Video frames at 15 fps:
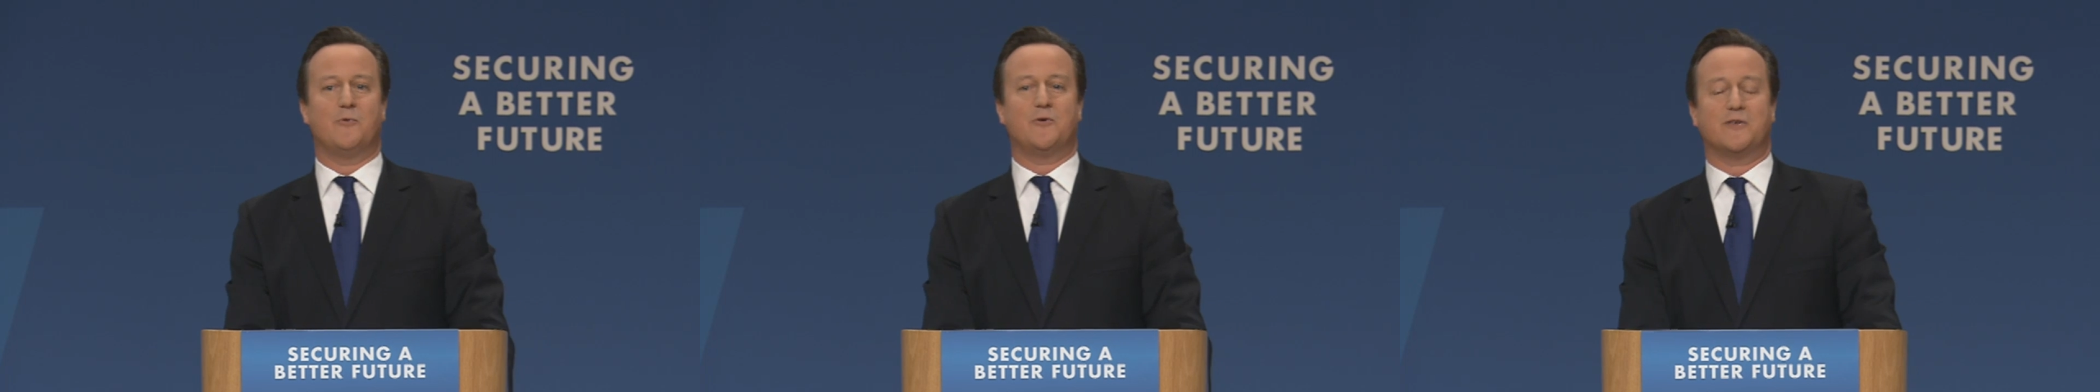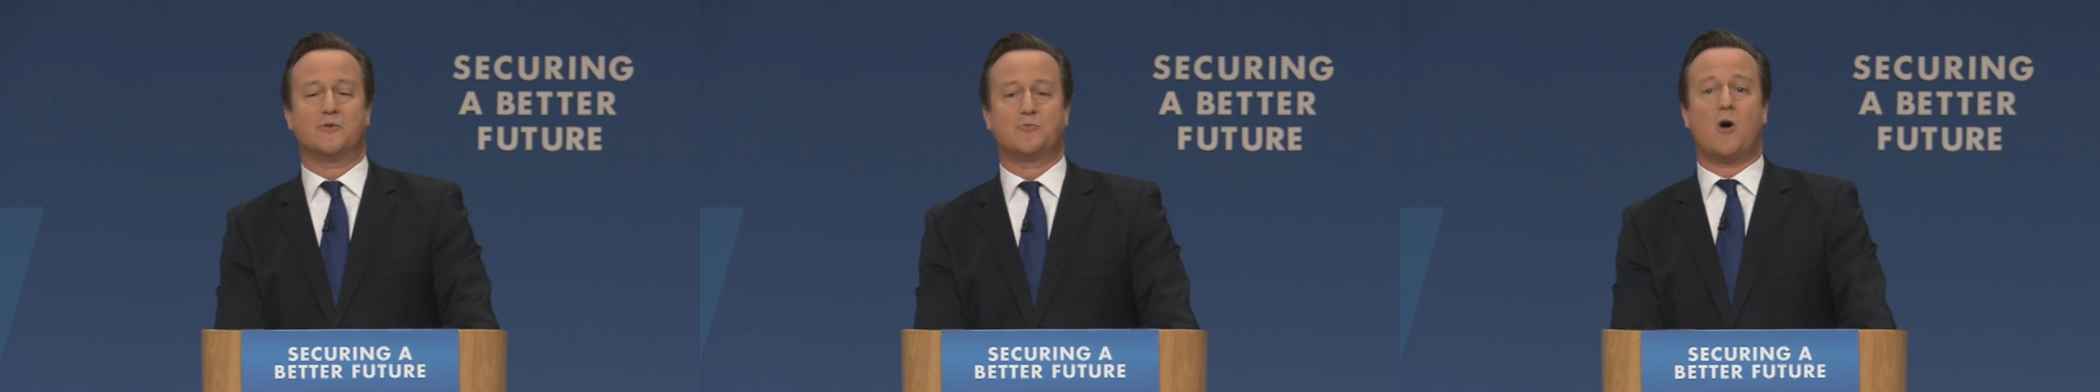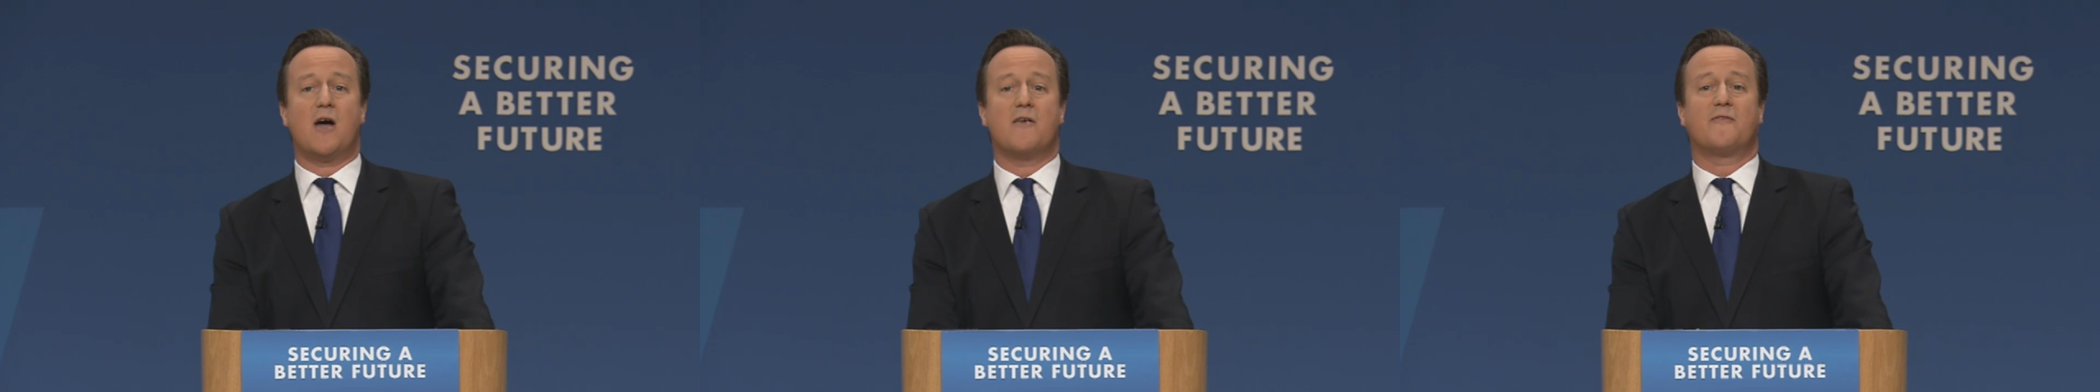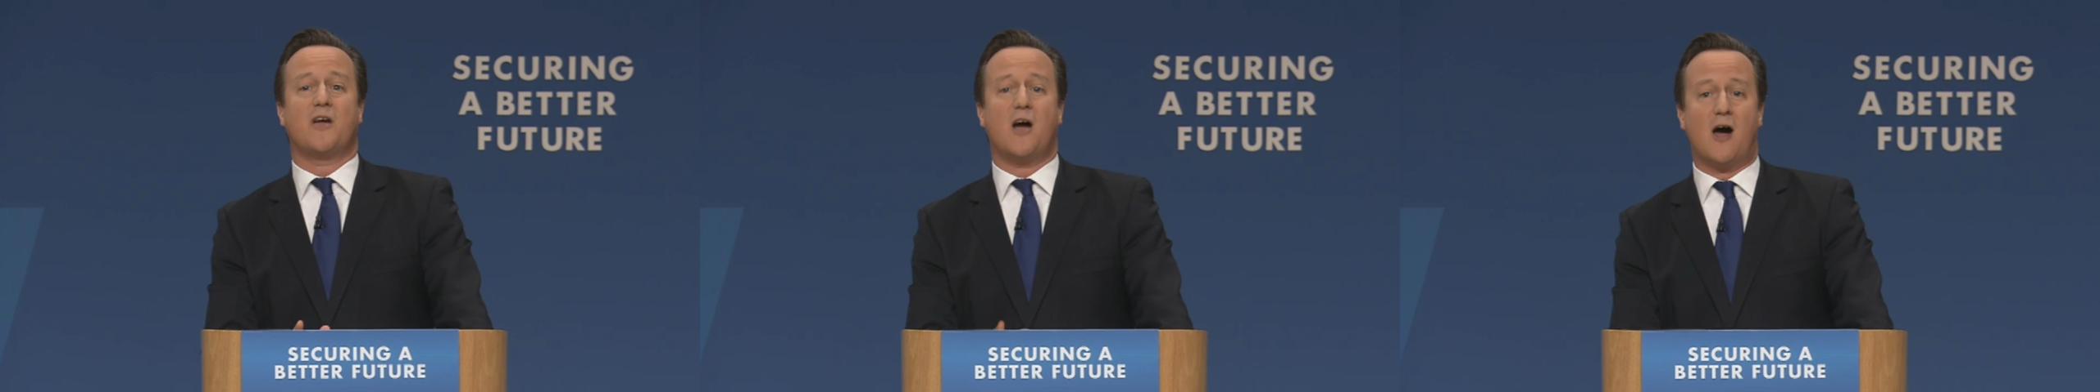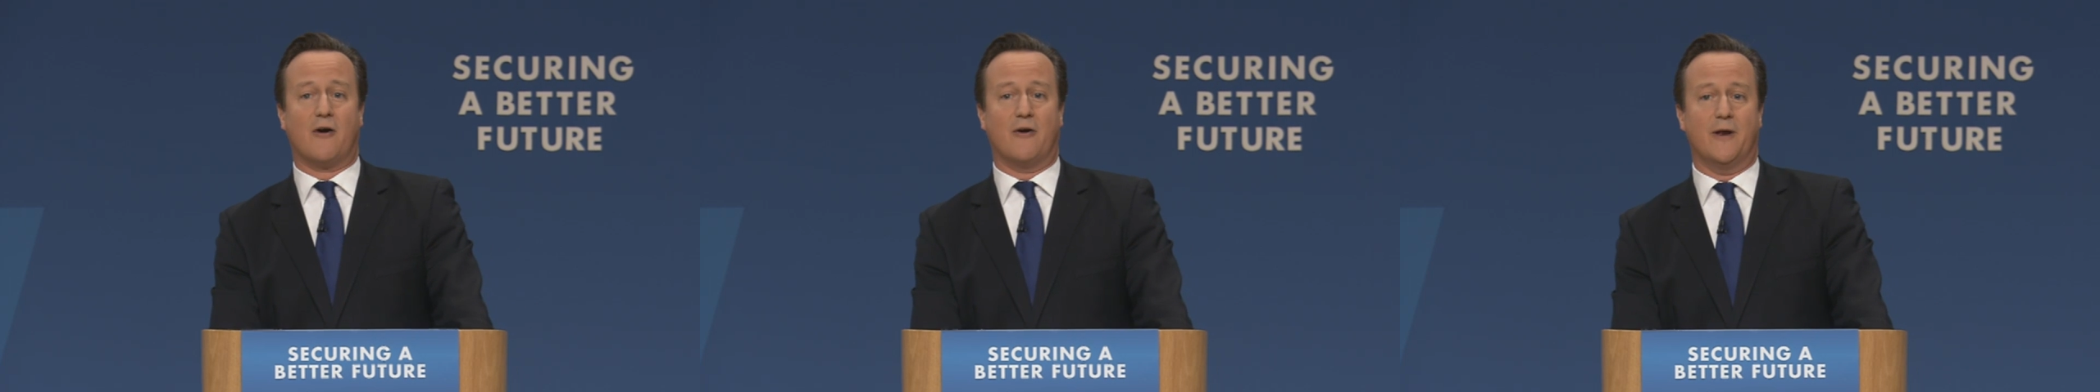with his wife,
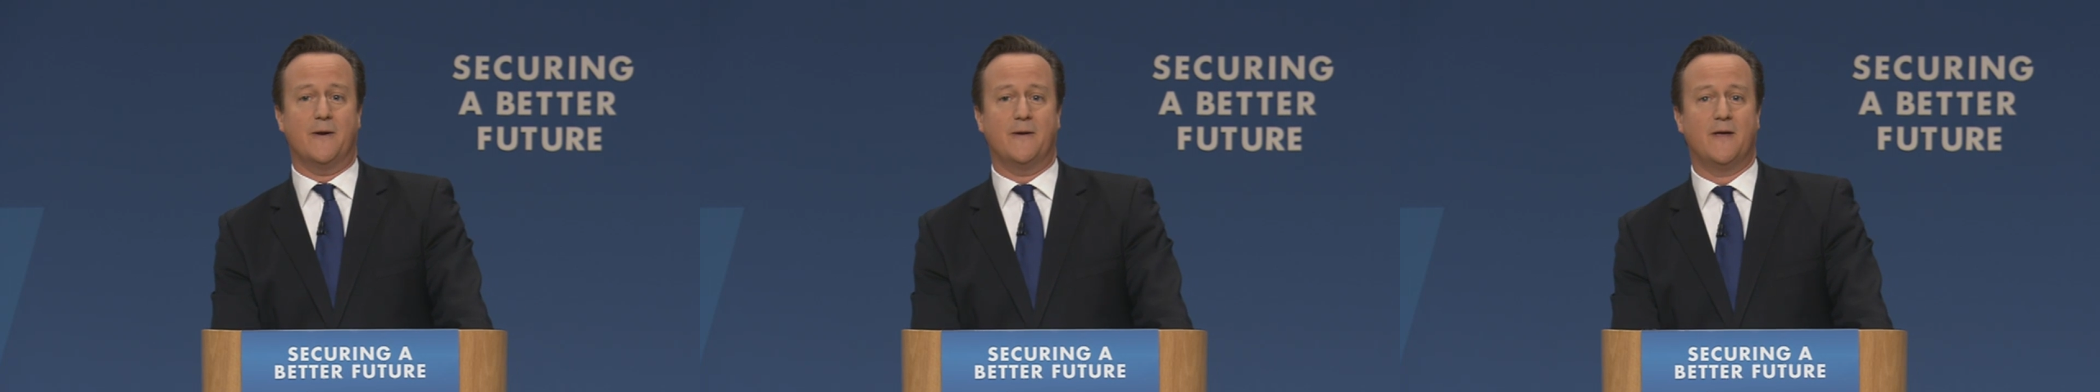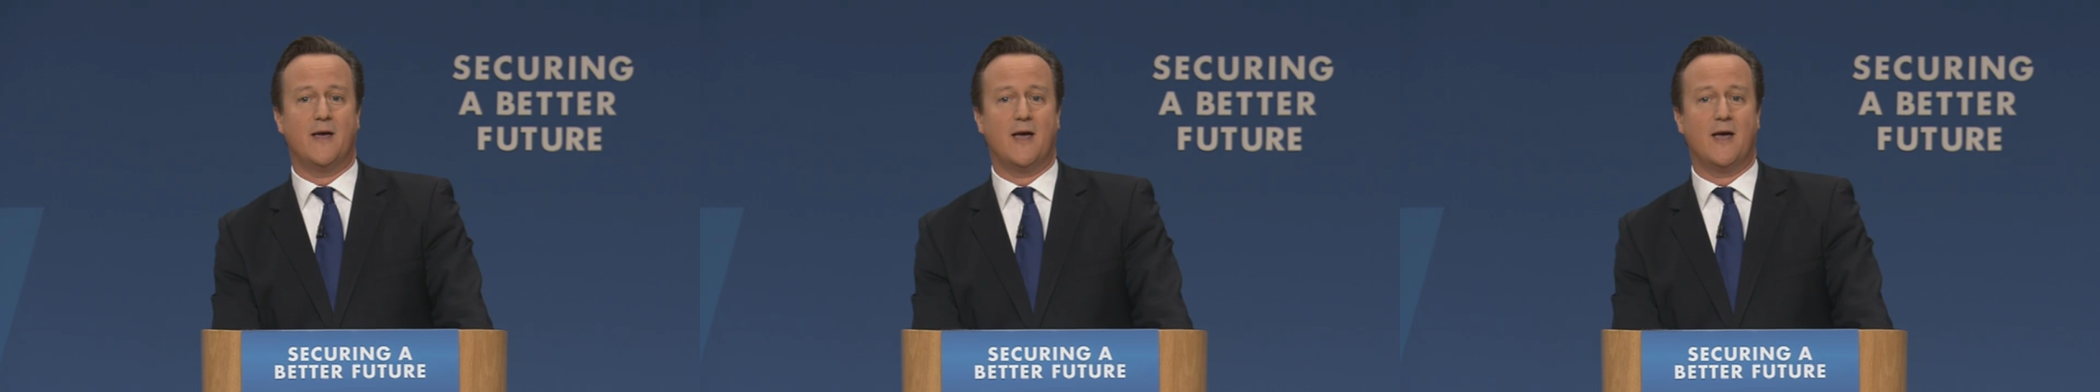Karin,